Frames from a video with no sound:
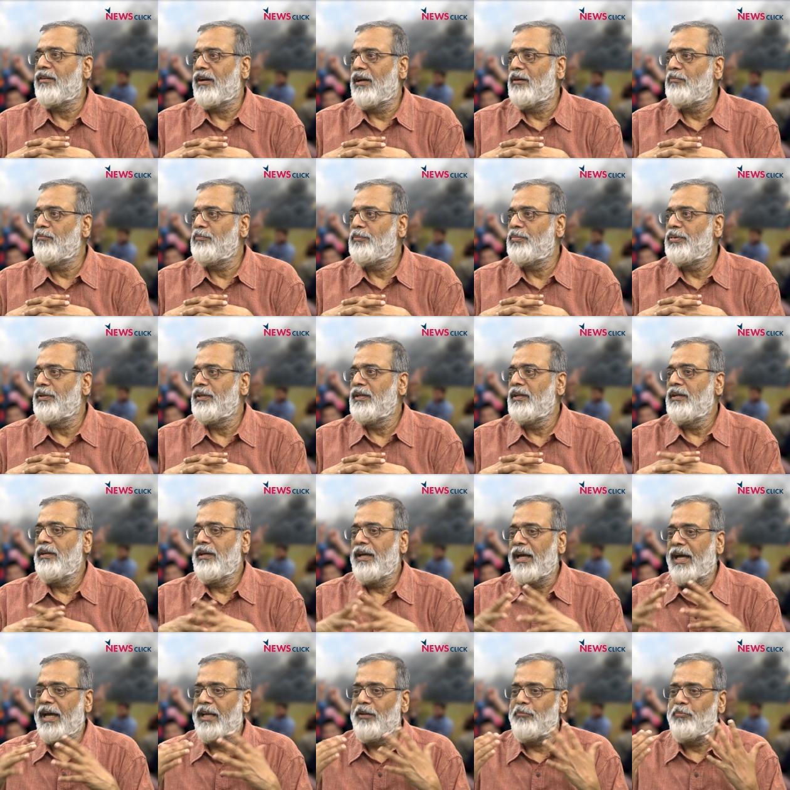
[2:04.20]
Trump
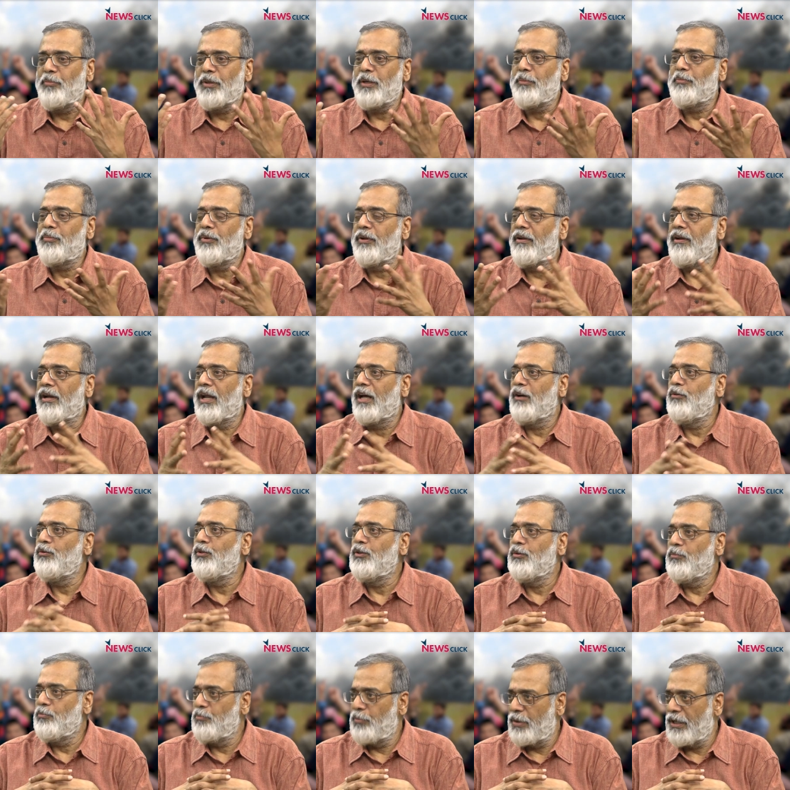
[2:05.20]
and people
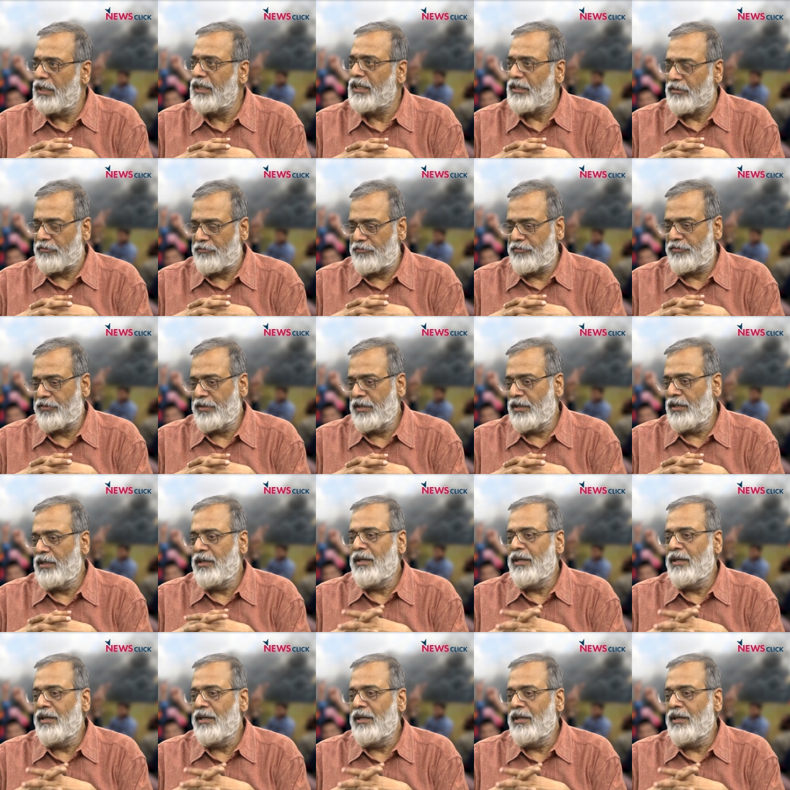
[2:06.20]
around him believe?